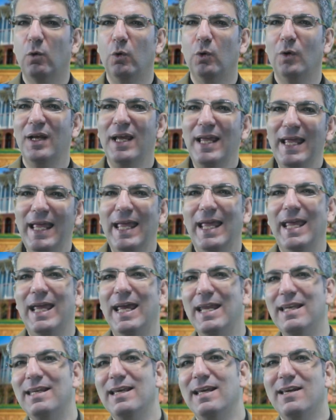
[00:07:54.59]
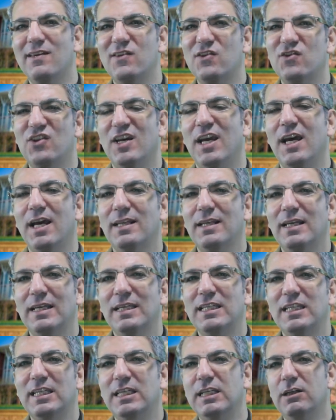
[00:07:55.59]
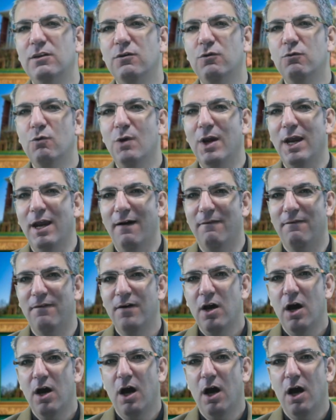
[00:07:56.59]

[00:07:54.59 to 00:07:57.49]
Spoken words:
or NZQF,